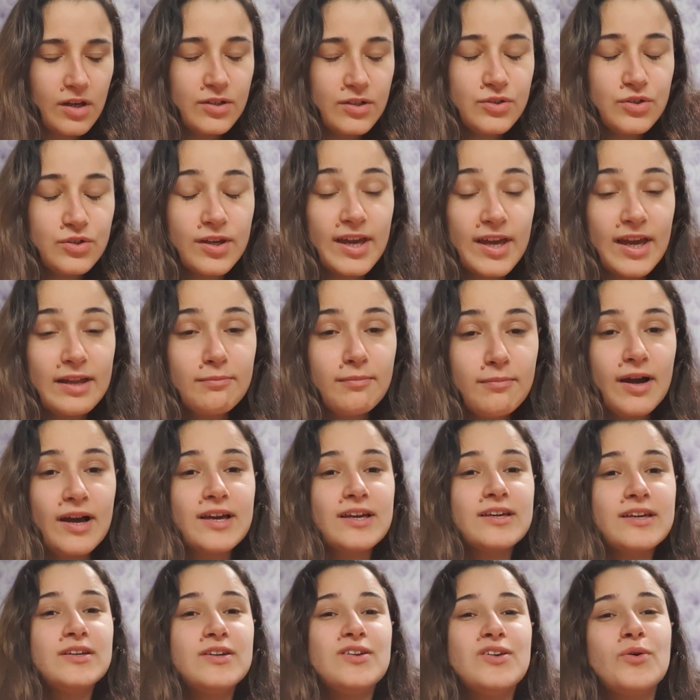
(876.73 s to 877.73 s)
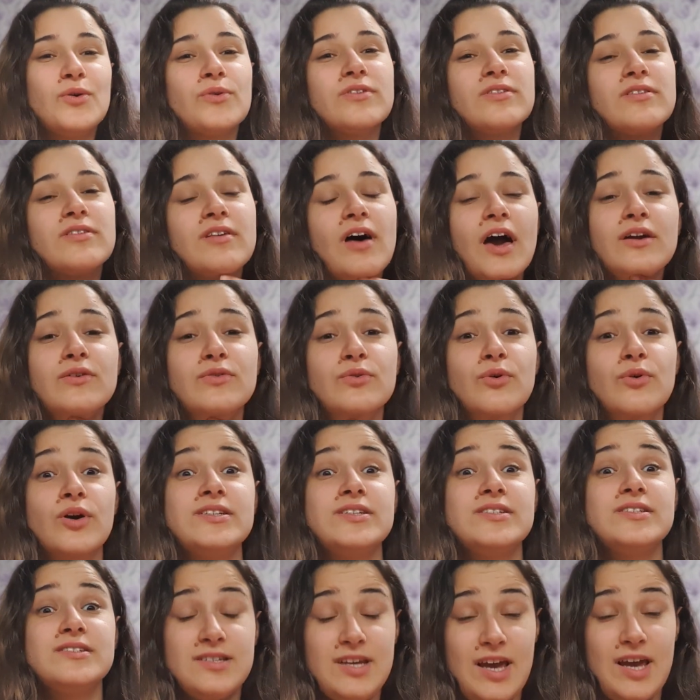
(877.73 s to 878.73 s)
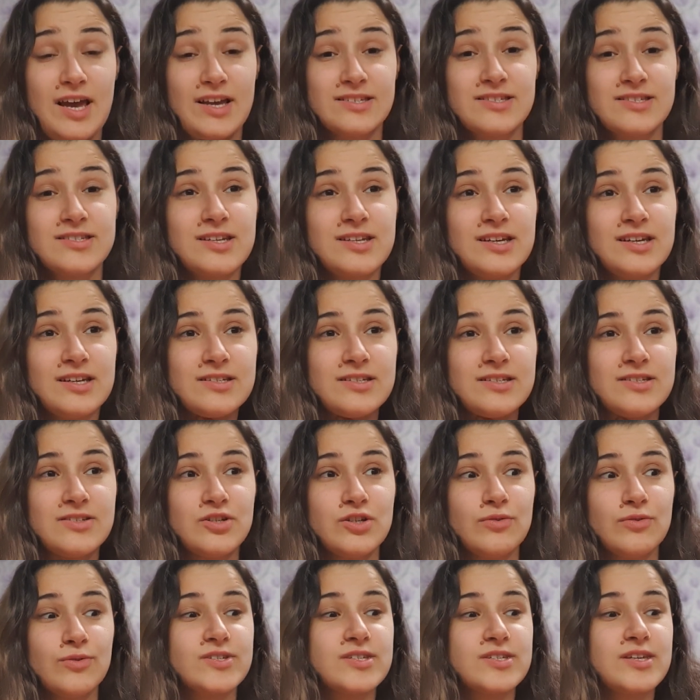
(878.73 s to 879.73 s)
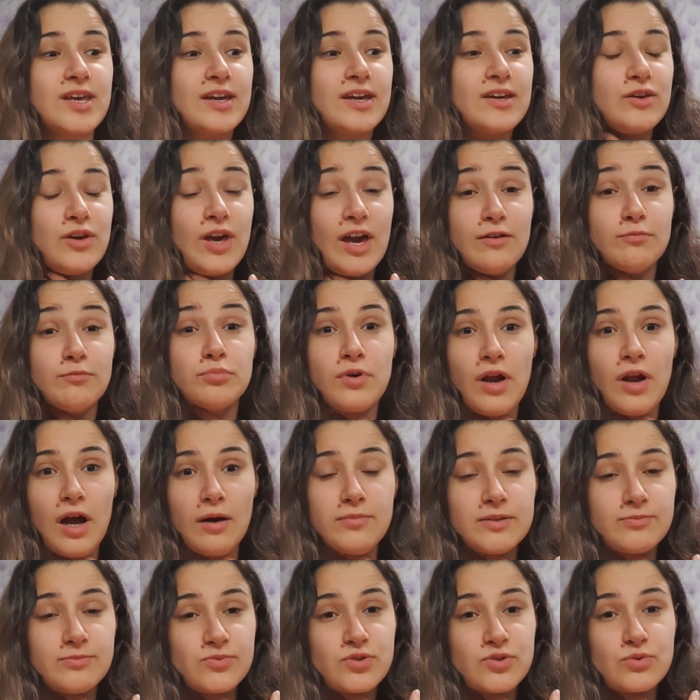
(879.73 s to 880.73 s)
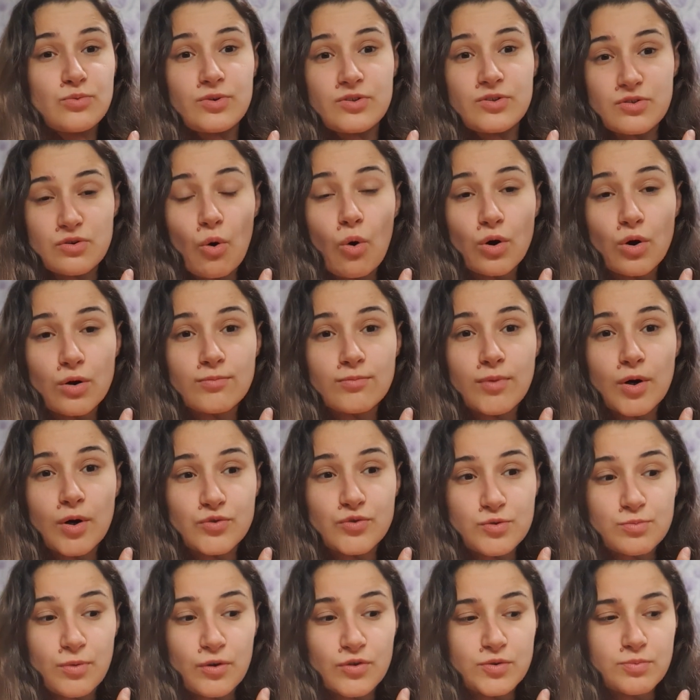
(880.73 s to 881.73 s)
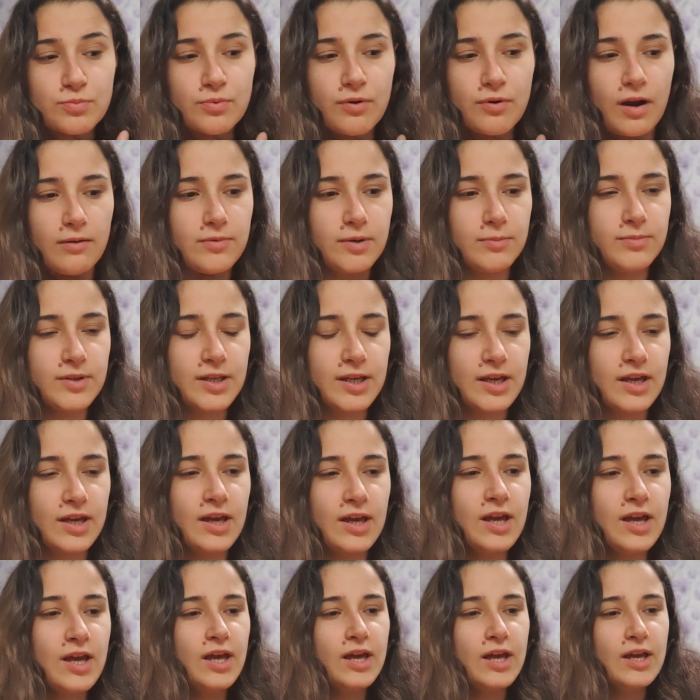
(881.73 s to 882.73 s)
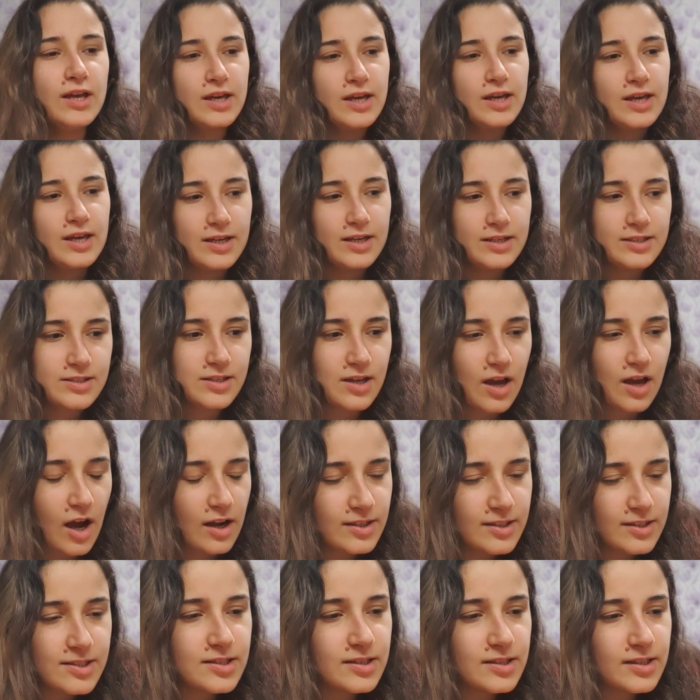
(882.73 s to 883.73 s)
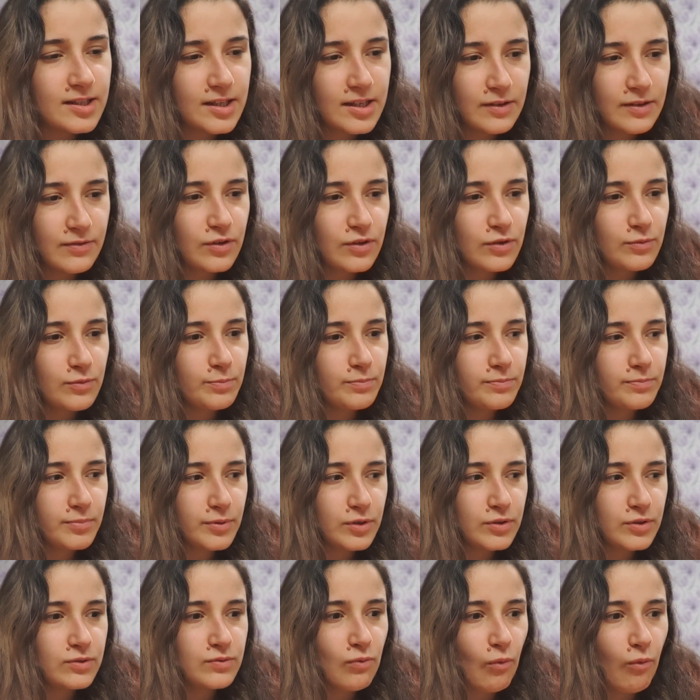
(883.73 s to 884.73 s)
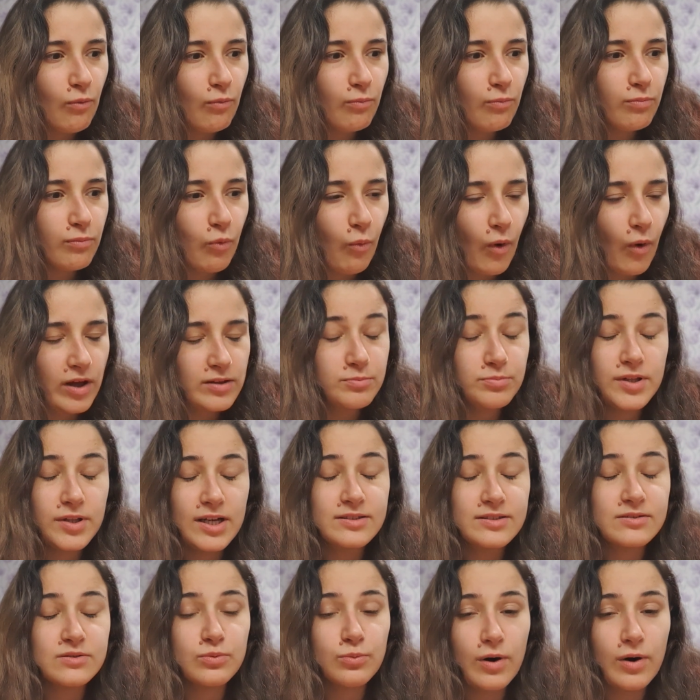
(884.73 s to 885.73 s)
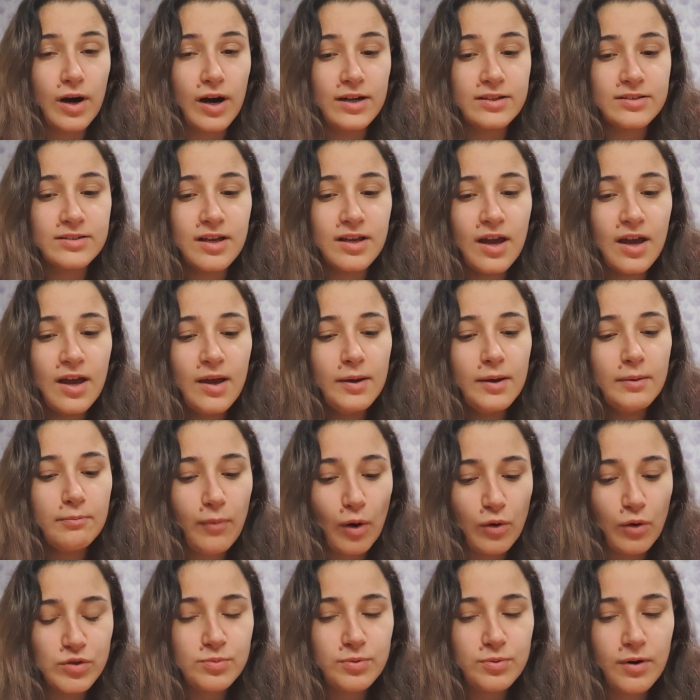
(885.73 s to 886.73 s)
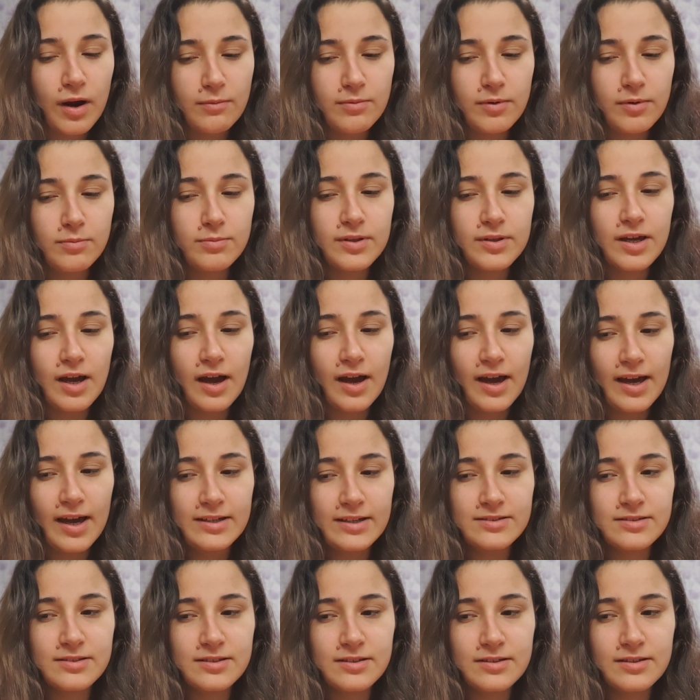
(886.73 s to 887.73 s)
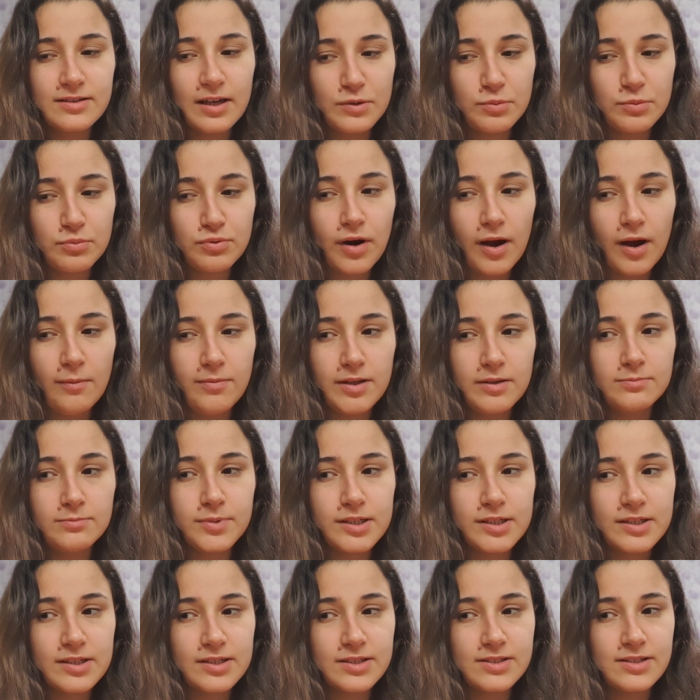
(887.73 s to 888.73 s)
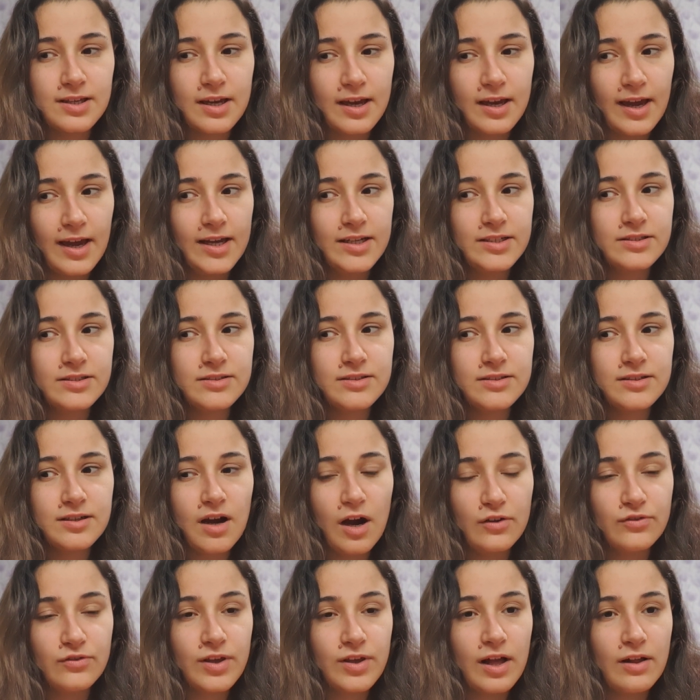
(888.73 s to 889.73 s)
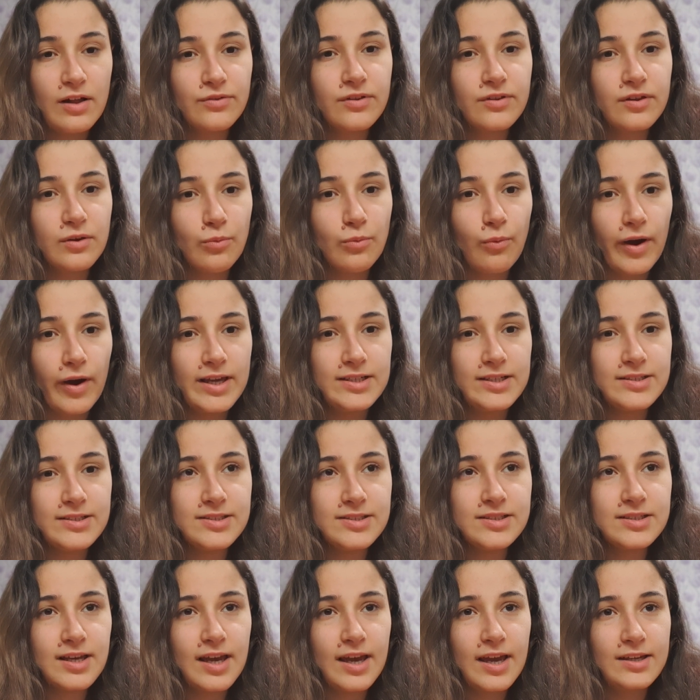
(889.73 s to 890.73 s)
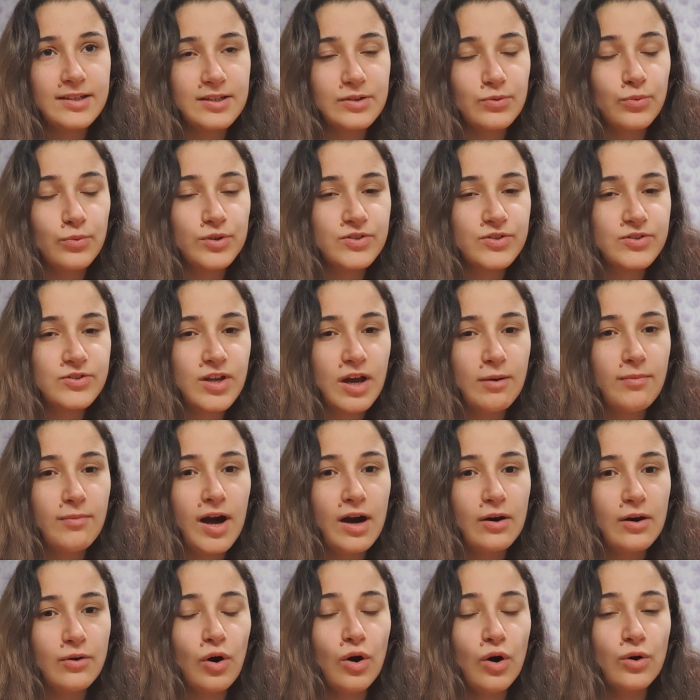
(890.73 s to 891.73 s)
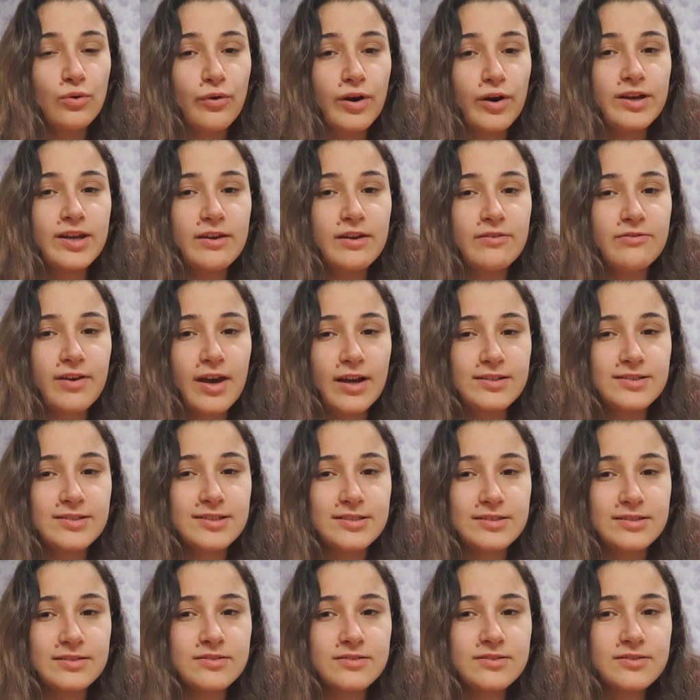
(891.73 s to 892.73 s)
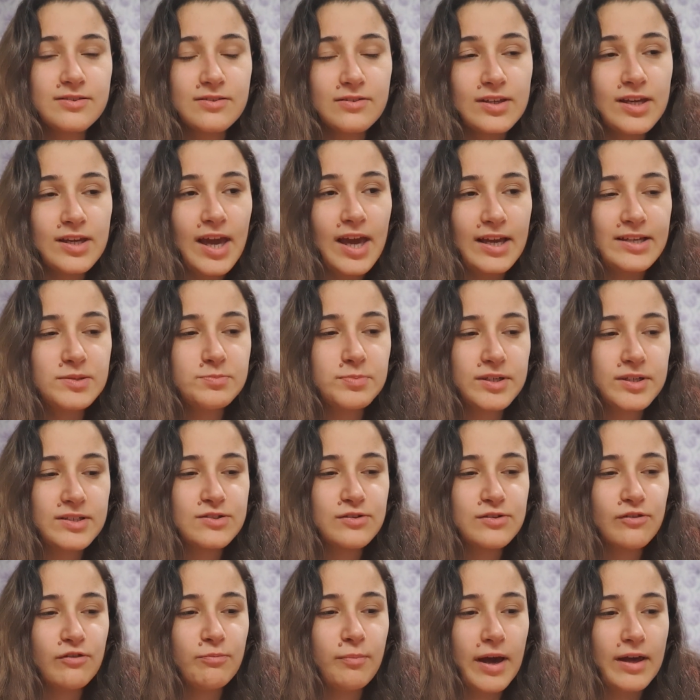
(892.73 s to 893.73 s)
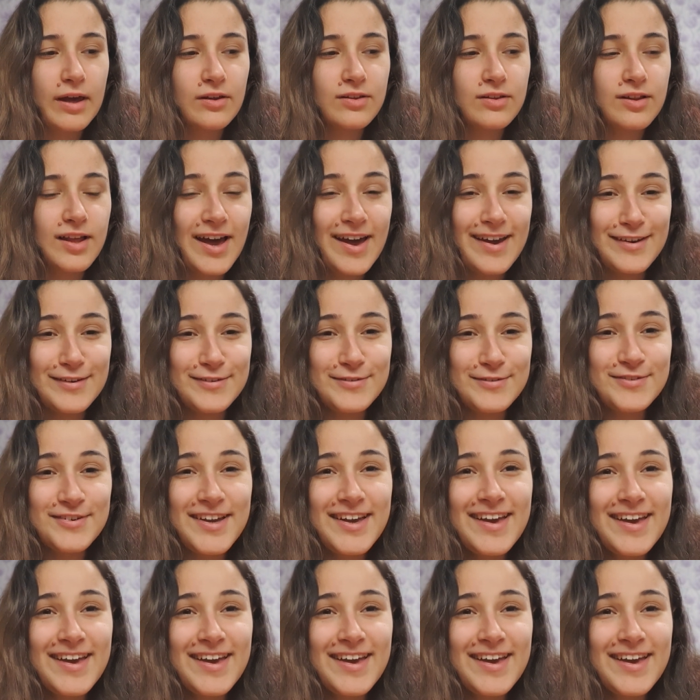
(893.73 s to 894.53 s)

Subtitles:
get my thyroid tested. She was like, you have problems with hormones, most probably. And honestly, if you put 1 plus 1, most probably I had that problem because I had unhealthy weight, and it was somehow already affecting the aspects of my life.